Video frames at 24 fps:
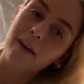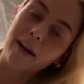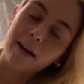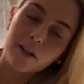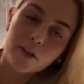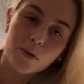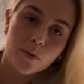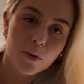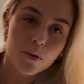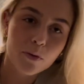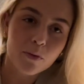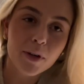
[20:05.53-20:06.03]

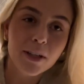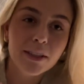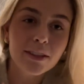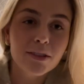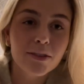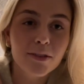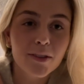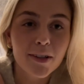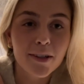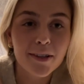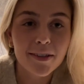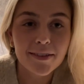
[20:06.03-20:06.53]
actual
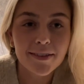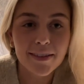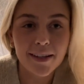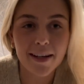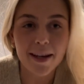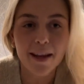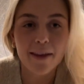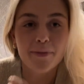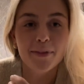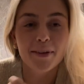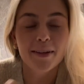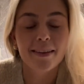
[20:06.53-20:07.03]
restaurants and
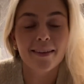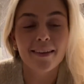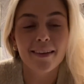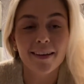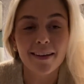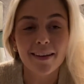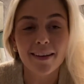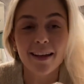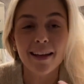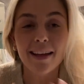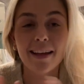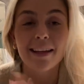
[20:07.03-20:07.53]
everything.
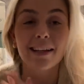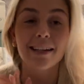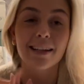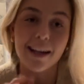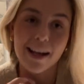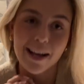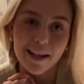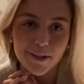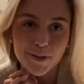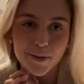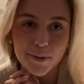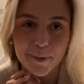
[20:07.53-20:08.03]
And
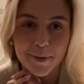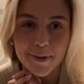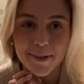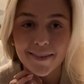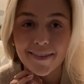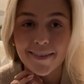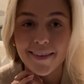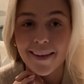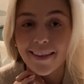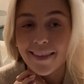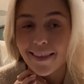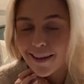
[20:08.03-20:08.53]
I just wanted to
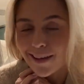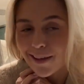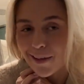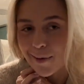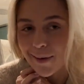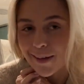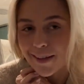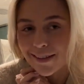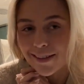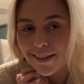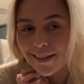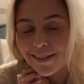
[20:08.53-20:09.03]
say thank you
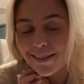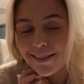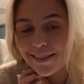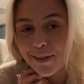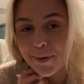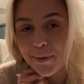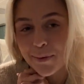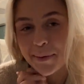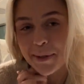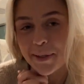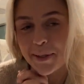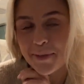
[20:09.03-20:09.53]
guys so
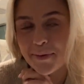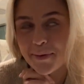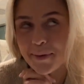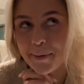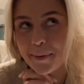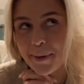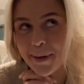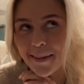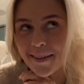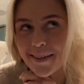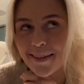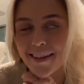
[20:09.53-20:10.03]
much for
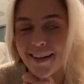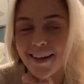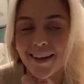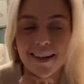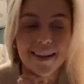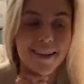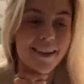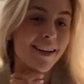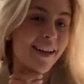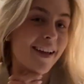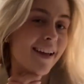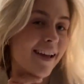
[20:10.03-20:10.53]

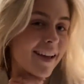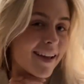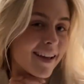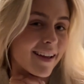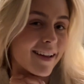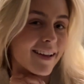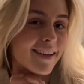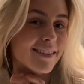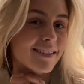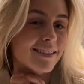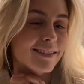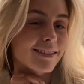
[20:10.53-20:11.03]
watching,
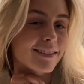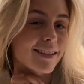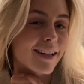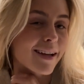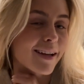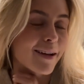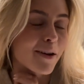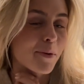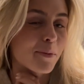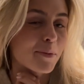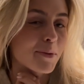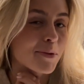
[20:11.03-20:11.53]
and I
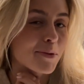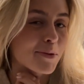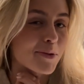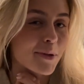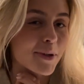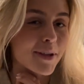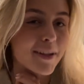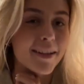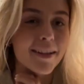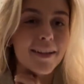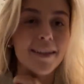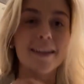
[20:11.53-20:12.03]
hope you
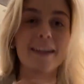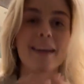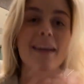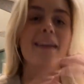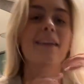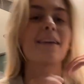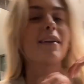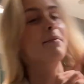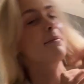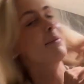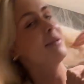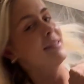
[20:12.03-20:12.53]
enjoyed it, and
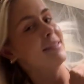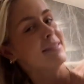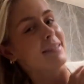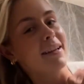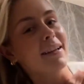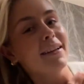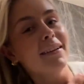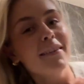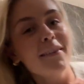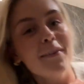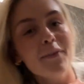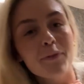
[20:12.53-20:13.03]
I'm
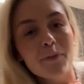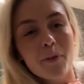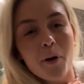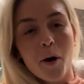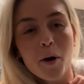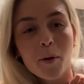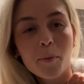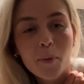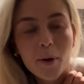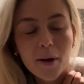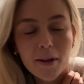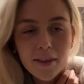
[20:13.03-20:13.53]
excited to
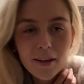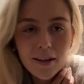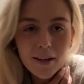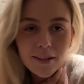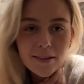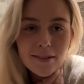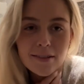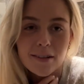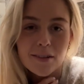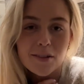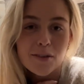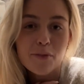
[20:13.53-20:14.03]
vlog more. I think
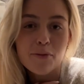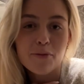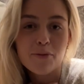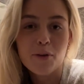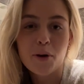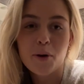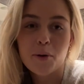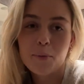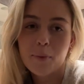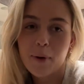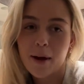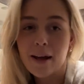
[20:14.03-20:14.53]
it's such a
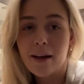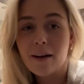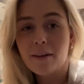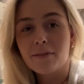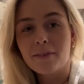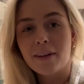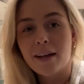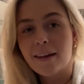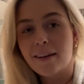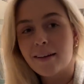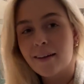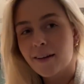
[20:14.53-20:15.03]
fun way of
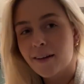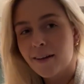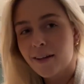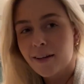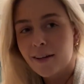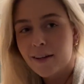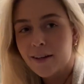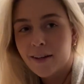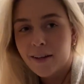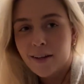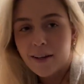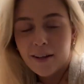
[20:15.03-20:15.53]
like
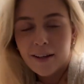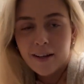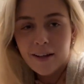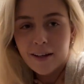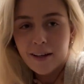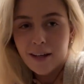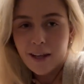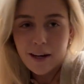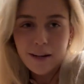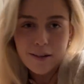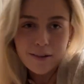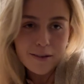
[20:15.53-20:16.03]

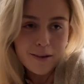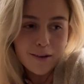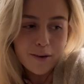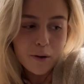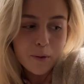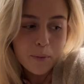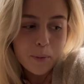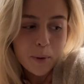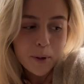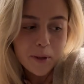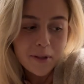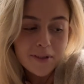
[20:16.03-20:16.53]
getting to know
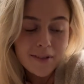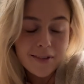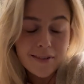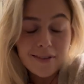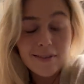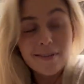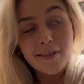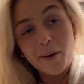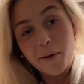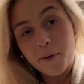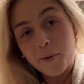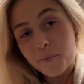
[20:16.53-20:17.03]
in person,
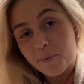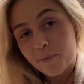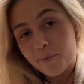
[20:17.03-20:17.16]
so